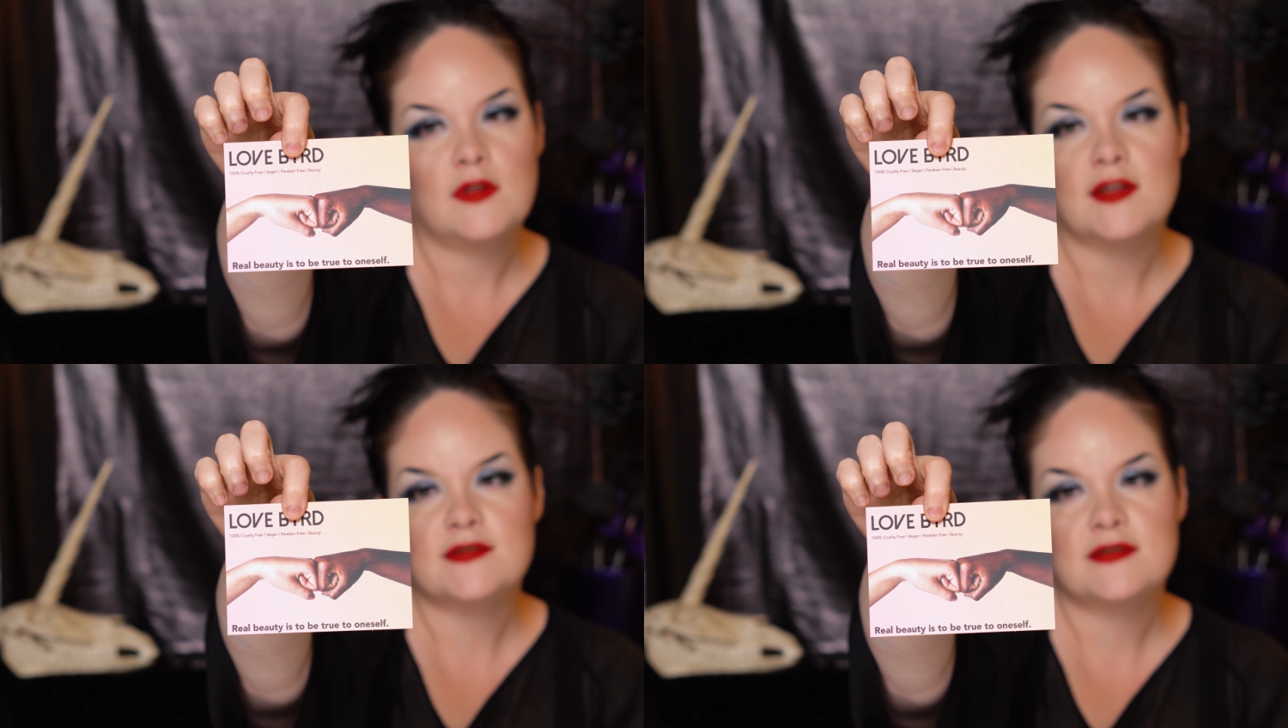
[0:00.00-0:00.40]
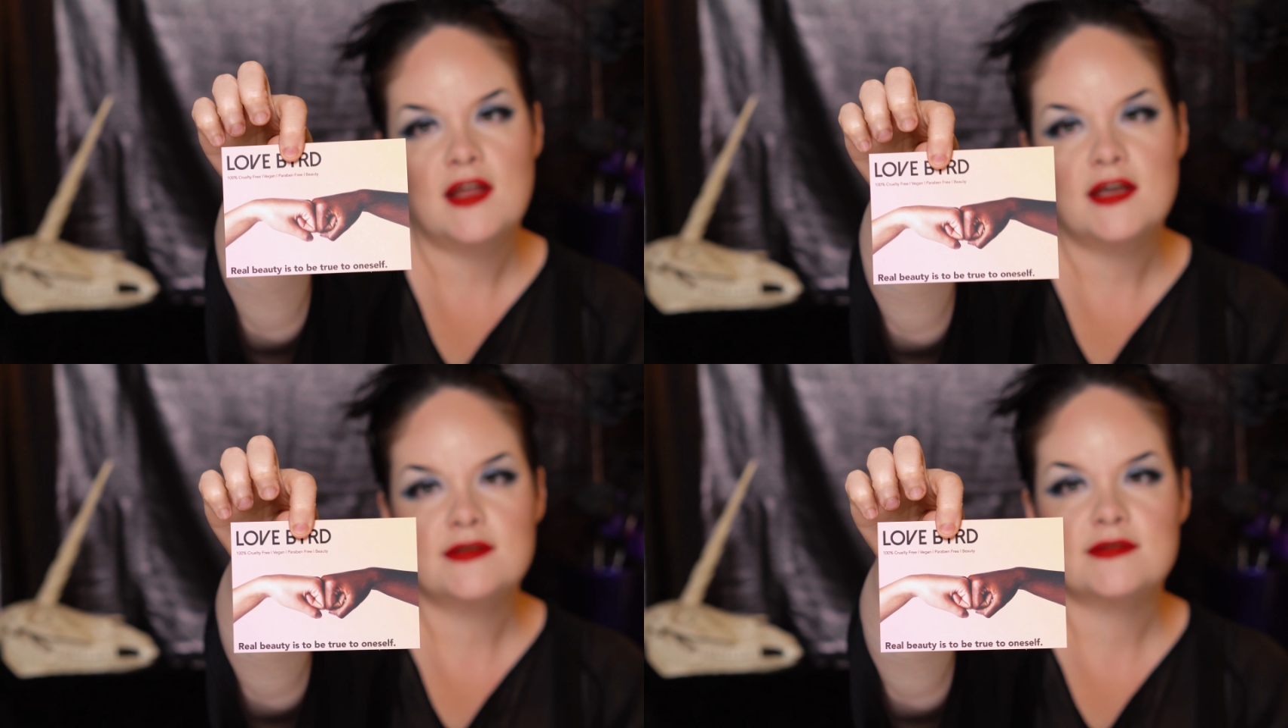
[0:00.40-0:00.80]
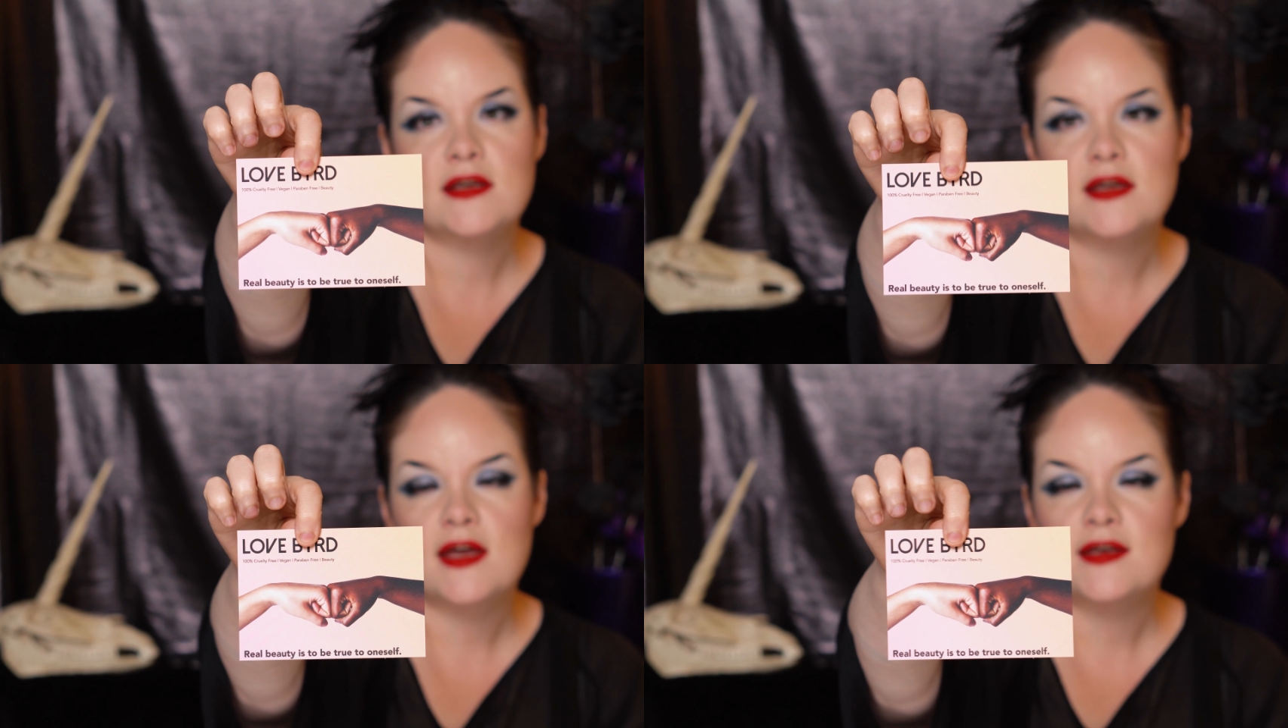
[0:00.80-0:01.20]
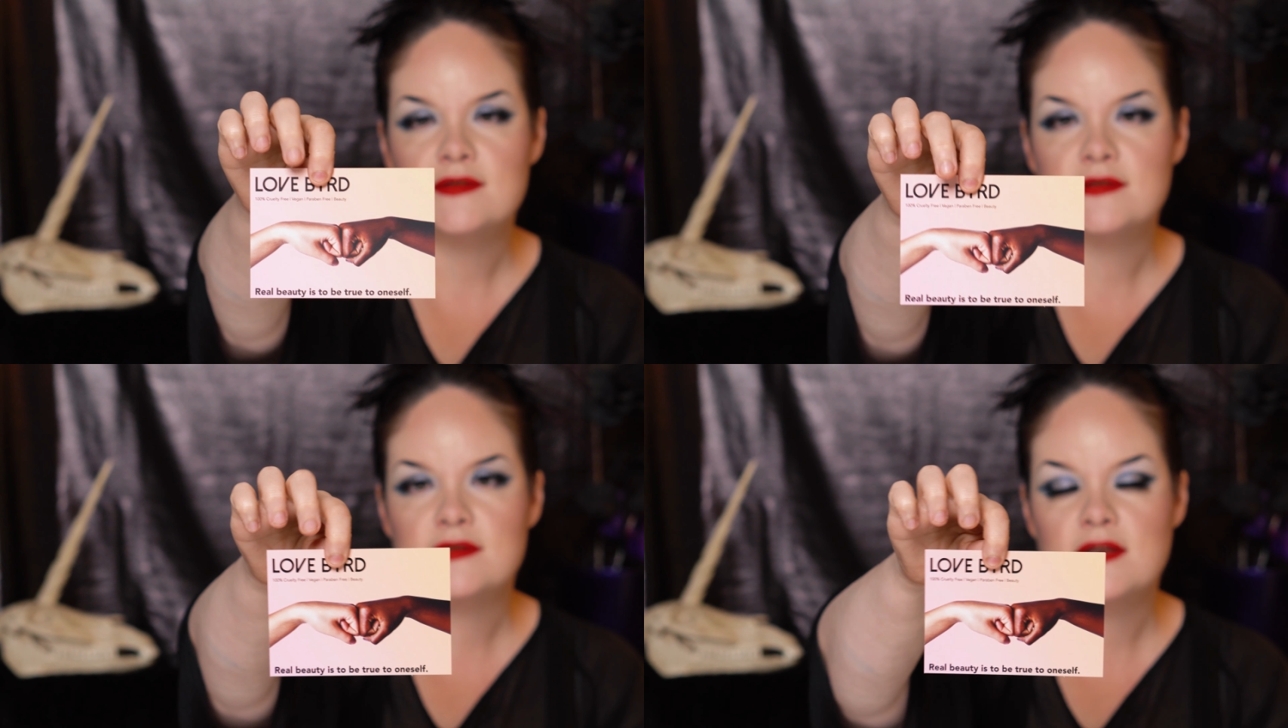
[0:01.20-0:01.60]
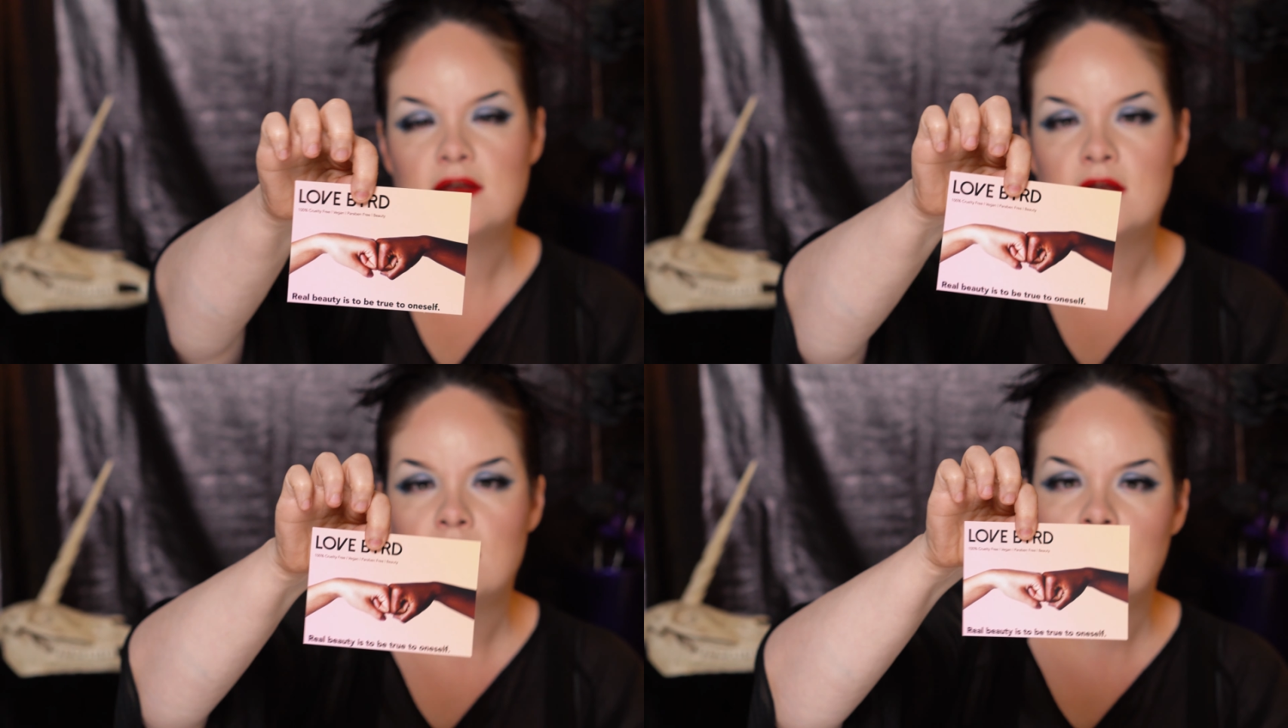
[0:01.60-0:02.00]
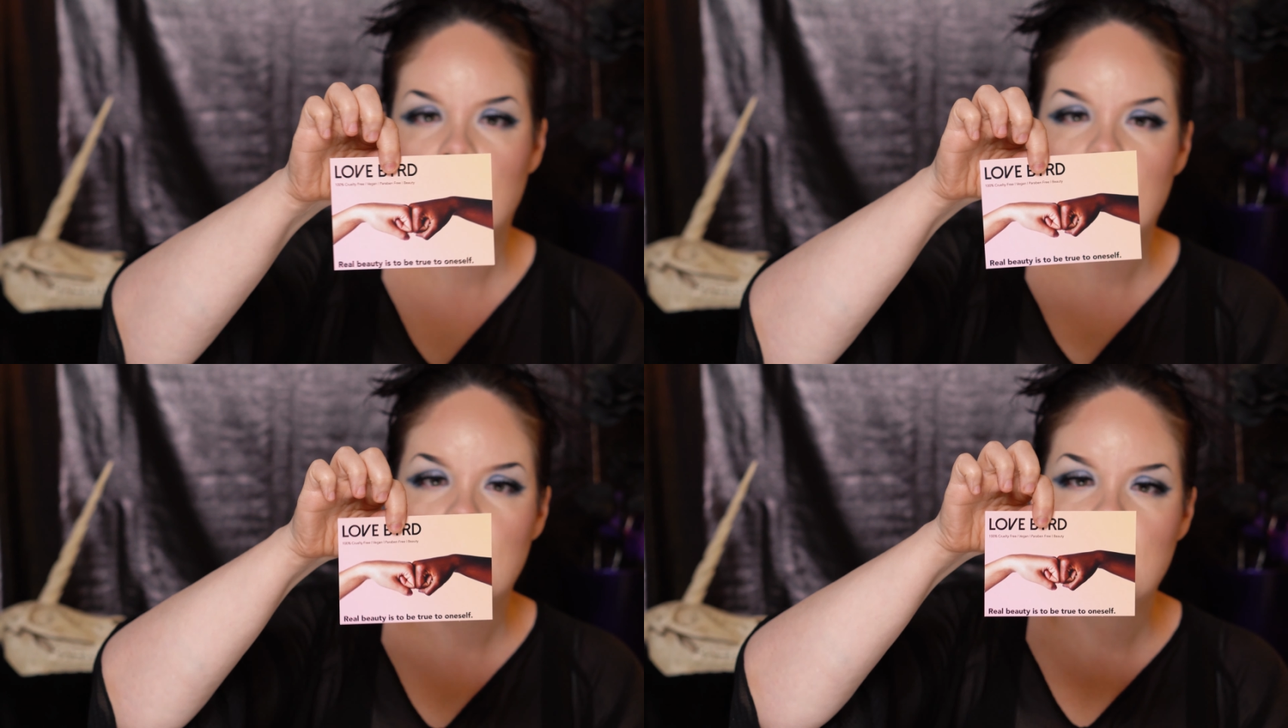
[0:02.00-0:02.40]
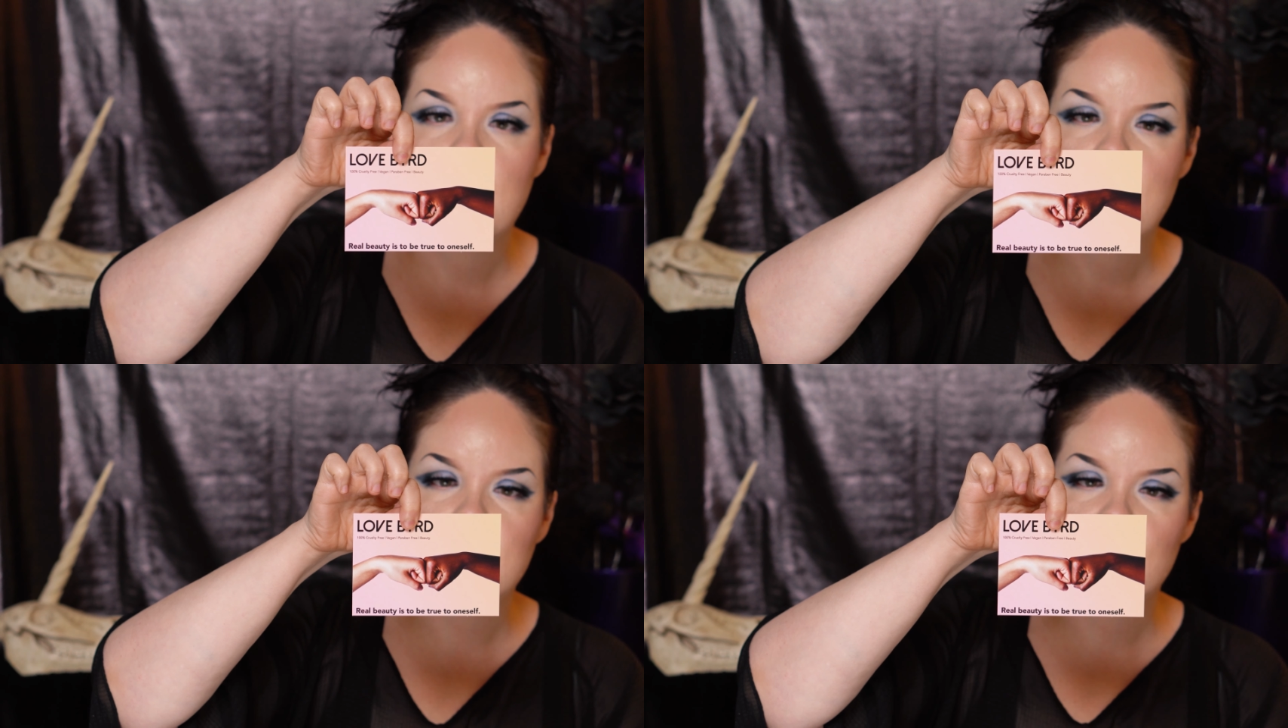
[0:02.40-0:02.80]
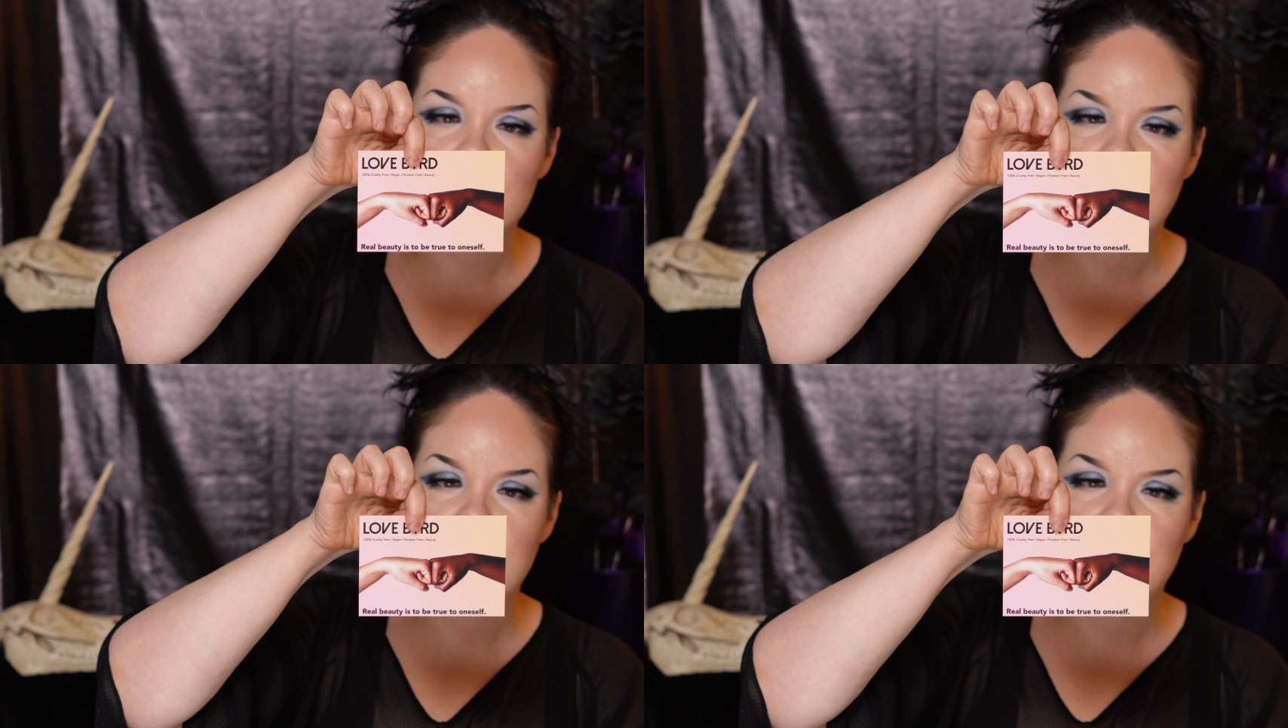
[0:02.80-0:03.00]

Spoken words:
That's nice, I guess. Hello,